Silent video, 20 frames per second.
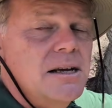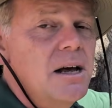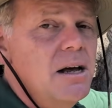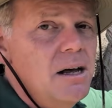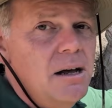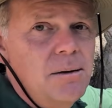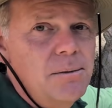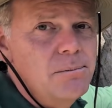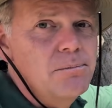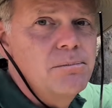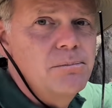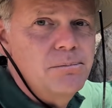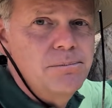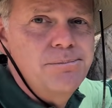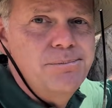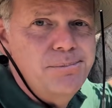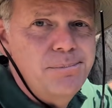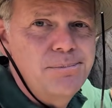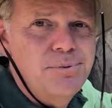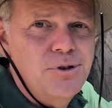
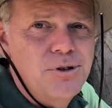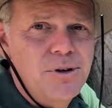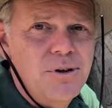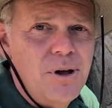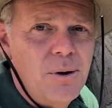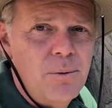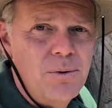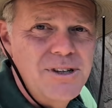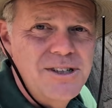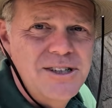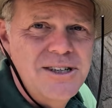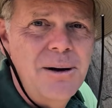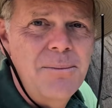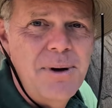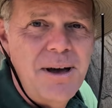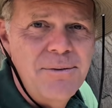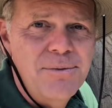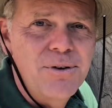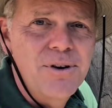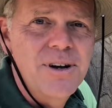I'm sure there was some
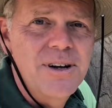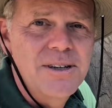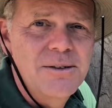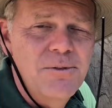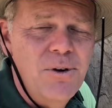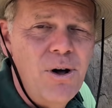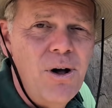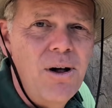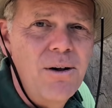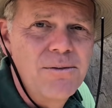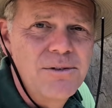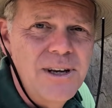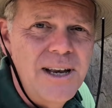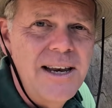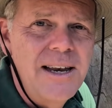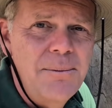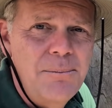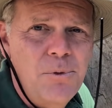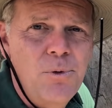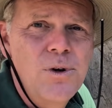effort involved,
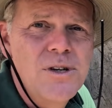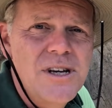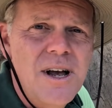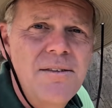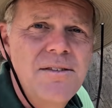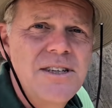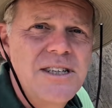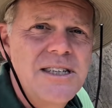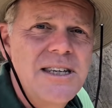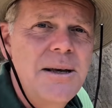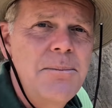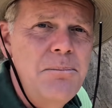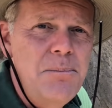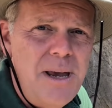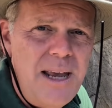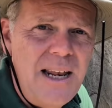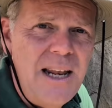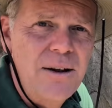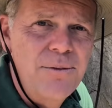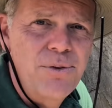and it was obviously
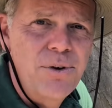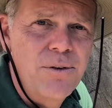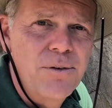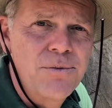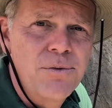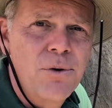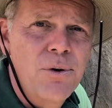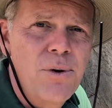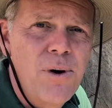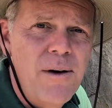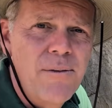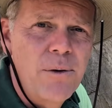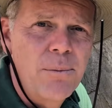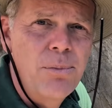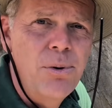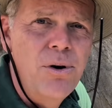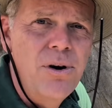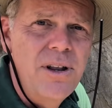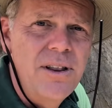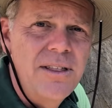meaningful for whoever
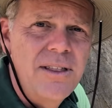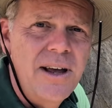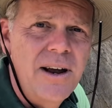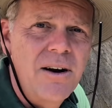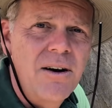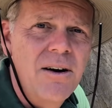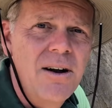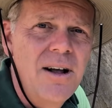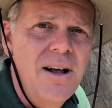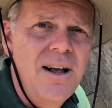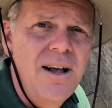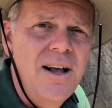put it there.